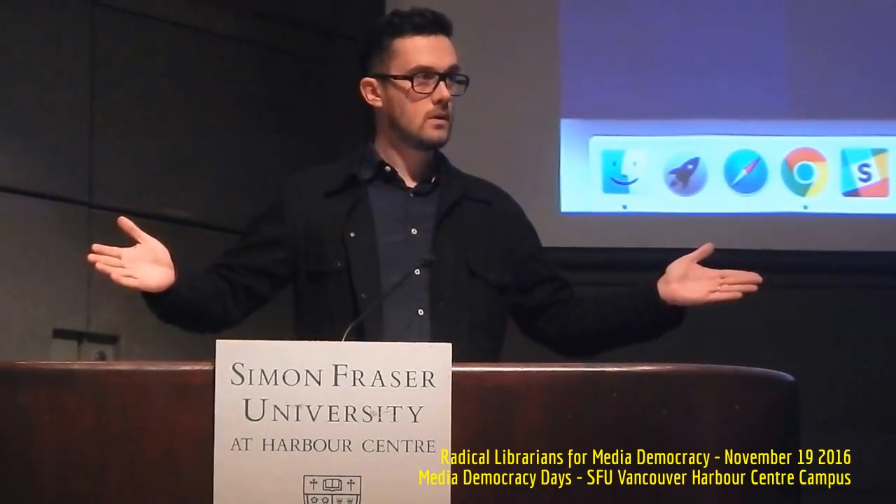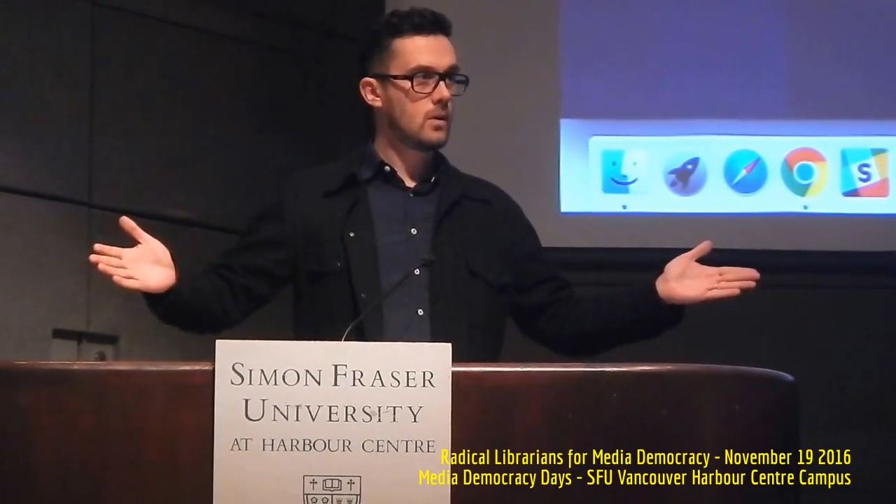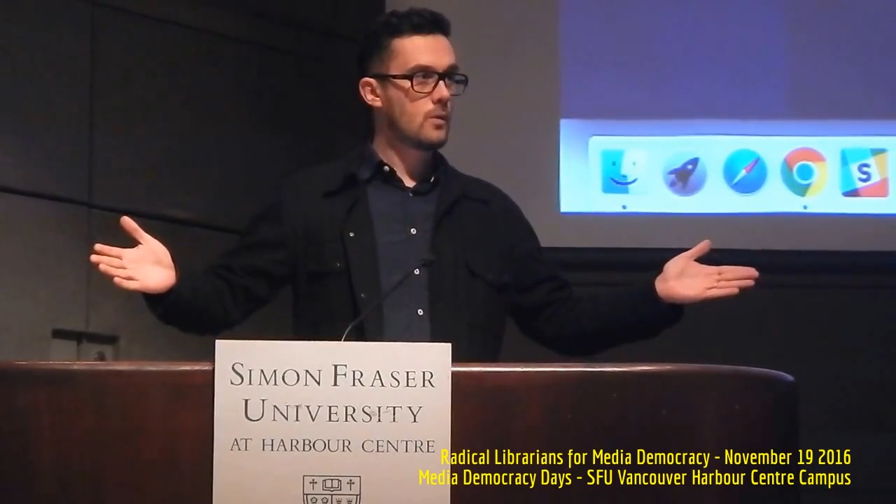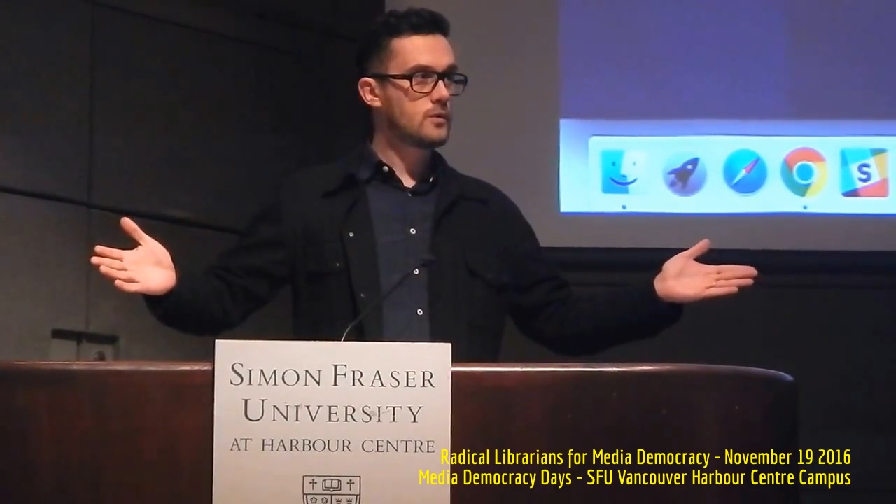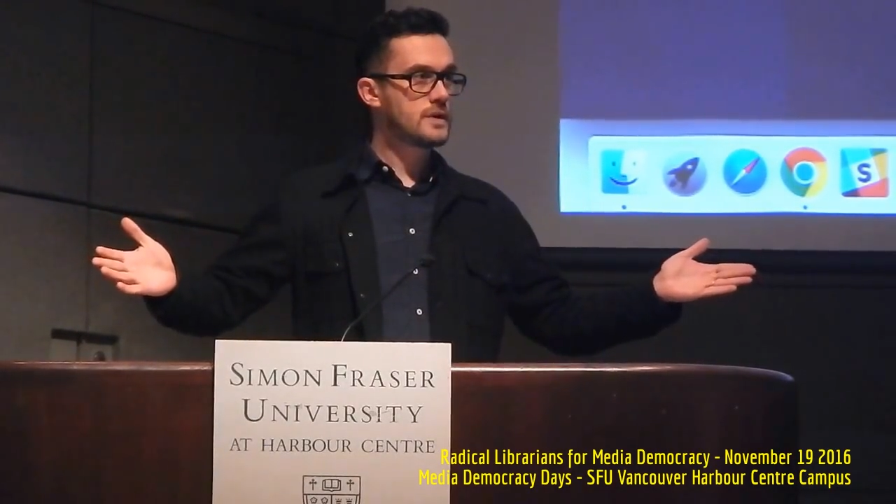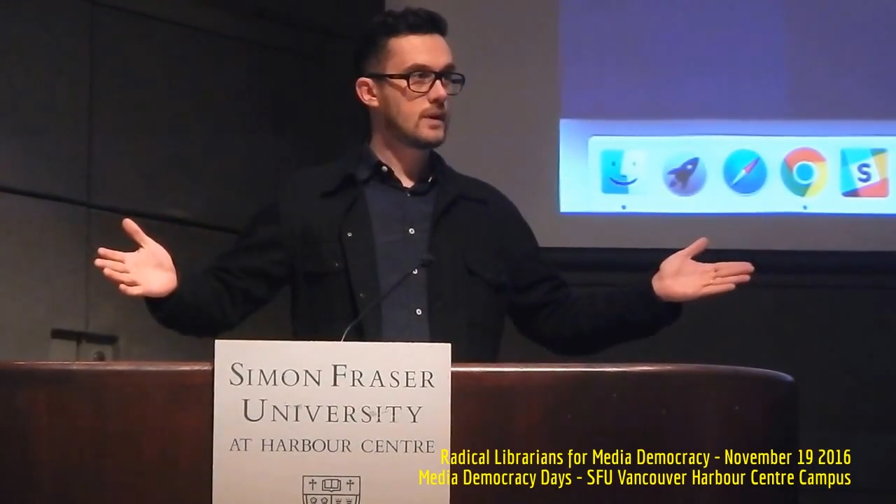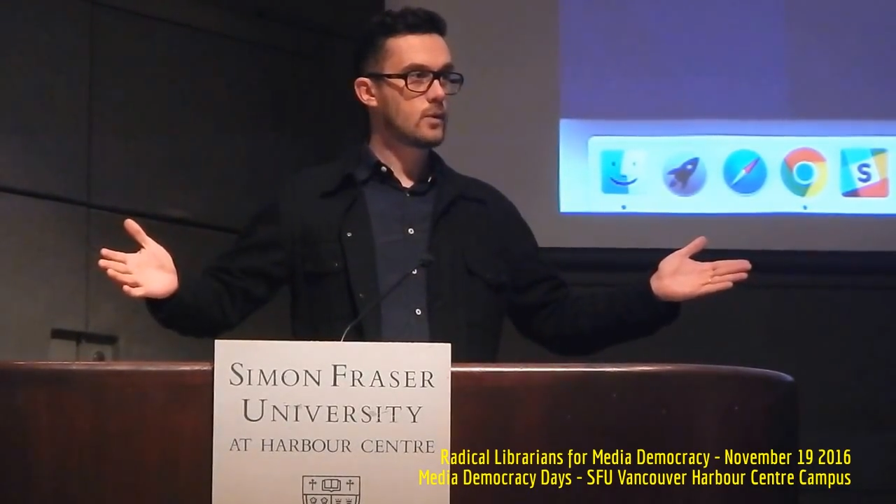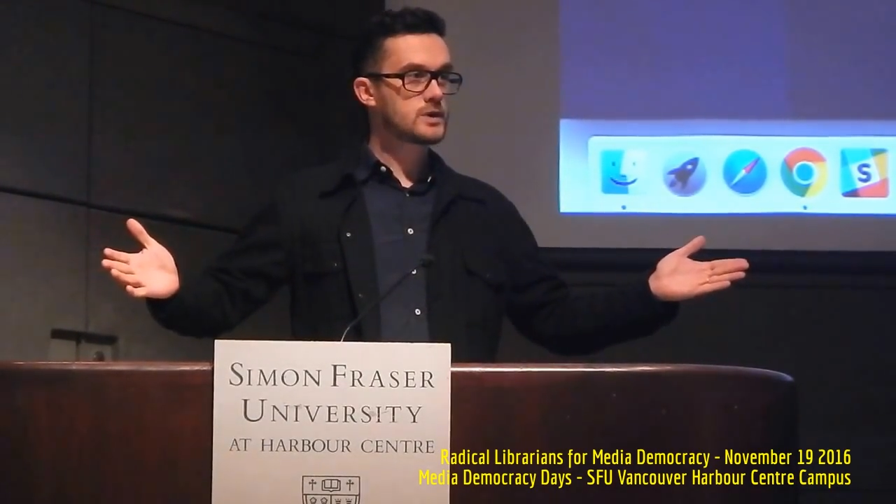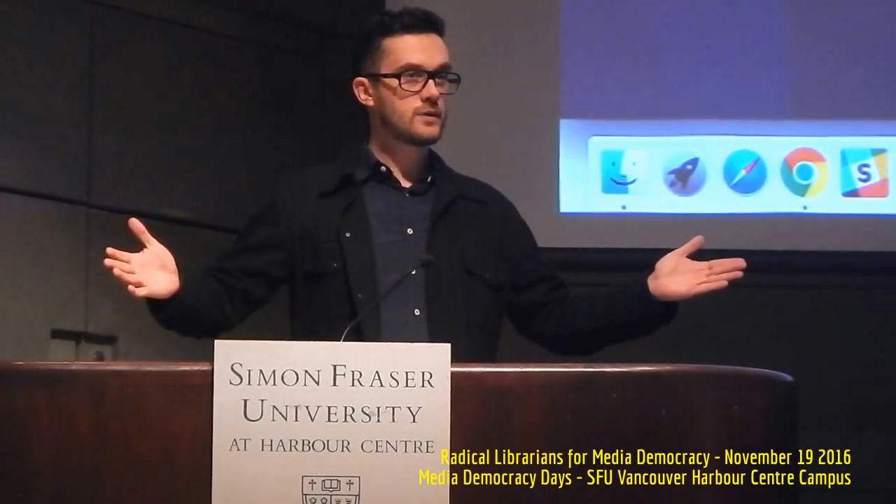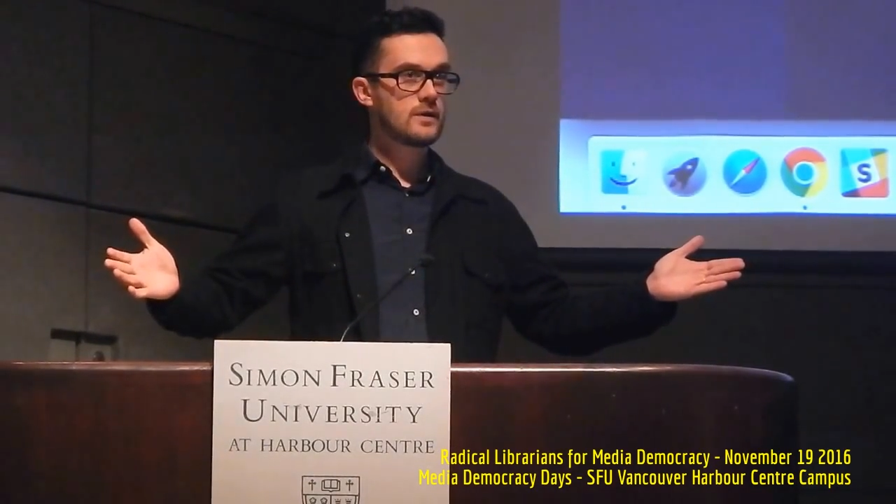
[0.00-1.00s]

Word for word: Hopefully that works for